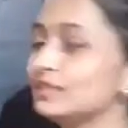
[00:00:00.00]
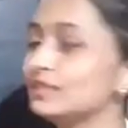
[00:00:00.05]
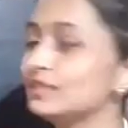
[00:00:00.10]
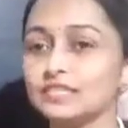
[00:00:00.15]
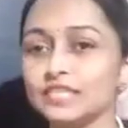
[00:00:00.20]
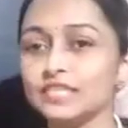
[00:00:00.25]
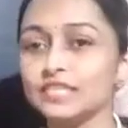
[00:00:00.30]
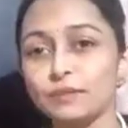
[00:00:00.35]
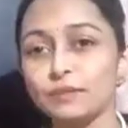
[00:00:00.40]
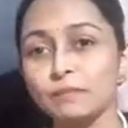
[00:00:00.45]

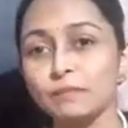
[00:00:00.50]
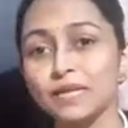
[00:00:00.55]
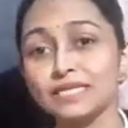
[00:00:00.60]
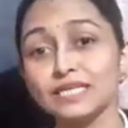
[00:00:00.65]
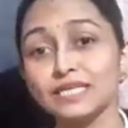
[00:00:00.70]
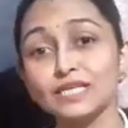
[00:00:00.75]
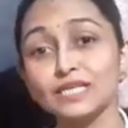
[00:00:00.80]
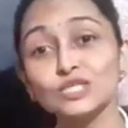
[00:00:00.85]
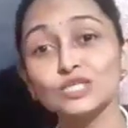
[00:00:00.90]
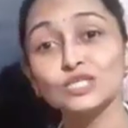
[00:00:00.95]
statement
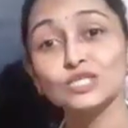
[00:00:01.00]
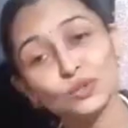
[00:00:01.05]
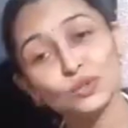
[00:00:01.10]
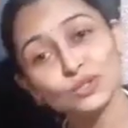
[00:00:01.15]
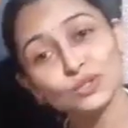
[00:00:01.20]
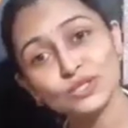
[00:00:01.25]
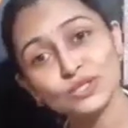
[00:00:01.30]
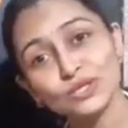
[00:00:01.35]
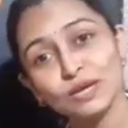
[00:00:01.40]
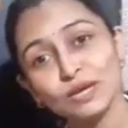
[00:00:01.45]
is also
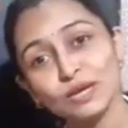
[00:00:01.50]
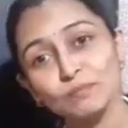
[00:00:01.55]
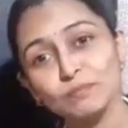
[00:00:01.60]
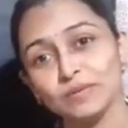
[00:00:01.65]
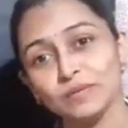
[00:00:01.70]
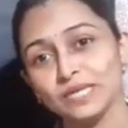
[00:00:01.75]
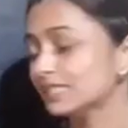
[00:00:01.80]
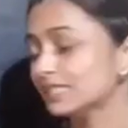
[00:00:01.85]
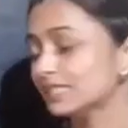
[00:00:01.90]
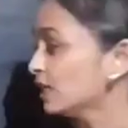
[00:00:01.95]

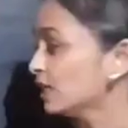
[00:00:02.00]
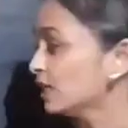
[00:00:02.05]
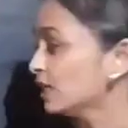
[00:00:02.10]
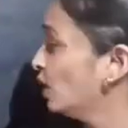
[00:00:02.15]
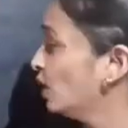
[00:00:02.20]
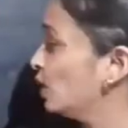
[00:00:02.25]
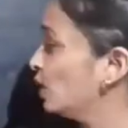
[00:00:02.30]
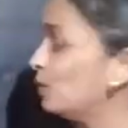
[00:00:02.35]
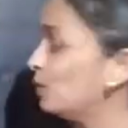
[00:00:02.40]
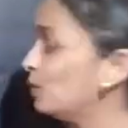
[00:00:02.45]
complete.
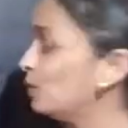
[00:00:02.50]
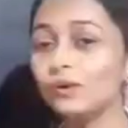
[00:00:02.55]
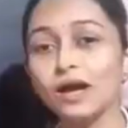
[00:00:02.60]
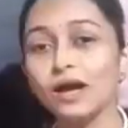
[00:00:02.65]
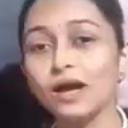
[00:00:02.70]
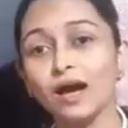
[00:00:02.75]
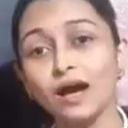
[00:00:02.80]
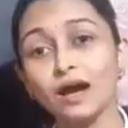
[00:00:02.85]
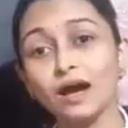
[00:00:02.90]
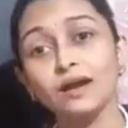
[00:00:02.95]
Who
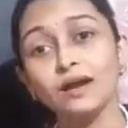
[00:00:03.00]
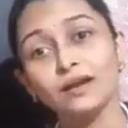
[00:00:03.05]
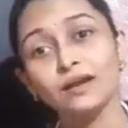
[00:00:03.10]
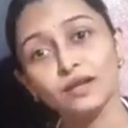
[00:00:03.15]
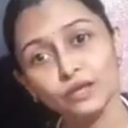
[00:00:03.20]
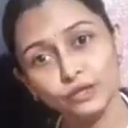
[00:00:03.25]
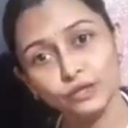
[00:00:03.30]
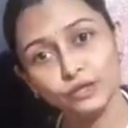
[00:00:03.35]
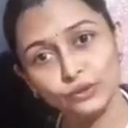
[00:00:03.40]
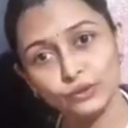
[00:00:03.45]
are
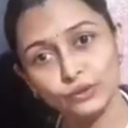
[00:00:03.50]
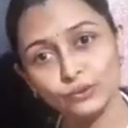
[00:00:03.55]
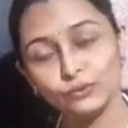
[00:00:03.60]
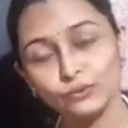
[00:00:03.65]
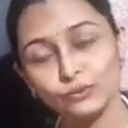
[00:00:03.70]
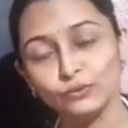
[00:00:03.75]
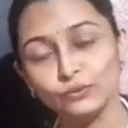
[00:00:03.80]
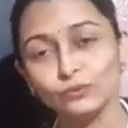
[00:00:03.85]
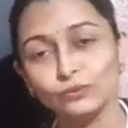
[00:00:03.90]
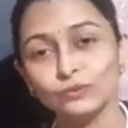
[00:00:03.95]

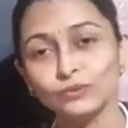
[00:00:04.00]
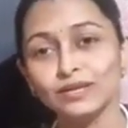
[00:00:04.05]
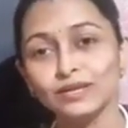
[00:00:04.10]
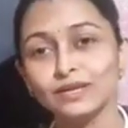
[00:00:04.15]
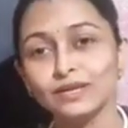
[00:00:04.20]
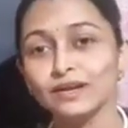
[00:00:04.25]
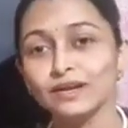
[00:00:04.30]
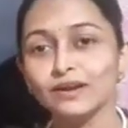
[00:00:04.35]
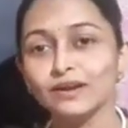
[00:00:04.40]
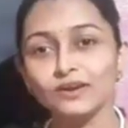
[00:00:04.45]
you?
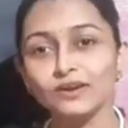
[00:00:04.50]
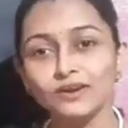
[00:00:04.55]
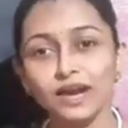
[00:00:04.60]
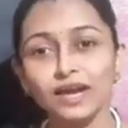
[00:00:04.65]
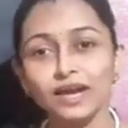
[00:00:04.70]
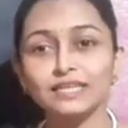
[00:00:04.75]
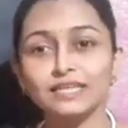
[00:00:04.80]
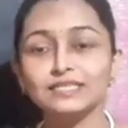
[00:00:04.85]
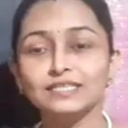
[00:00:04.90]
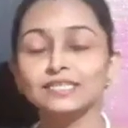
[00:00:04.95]

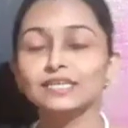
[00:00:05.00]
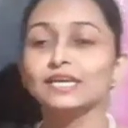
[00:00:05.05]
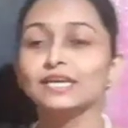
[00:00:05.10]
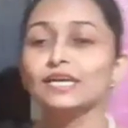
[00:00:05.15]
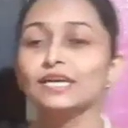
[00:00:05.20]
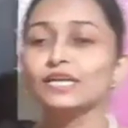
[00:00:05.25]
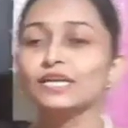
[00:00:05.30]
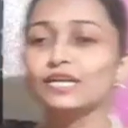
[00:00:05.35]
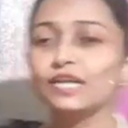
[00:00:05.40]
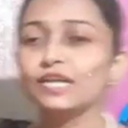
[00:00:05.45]
Right.
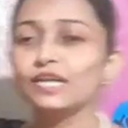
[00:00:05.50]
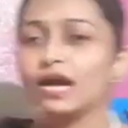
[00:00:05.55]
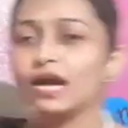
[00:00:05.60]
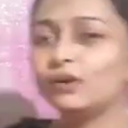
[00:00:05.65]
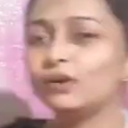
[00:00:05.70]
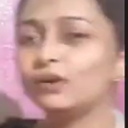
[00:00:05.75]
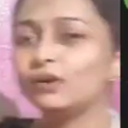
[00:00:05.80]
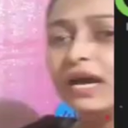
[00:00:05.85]
Now,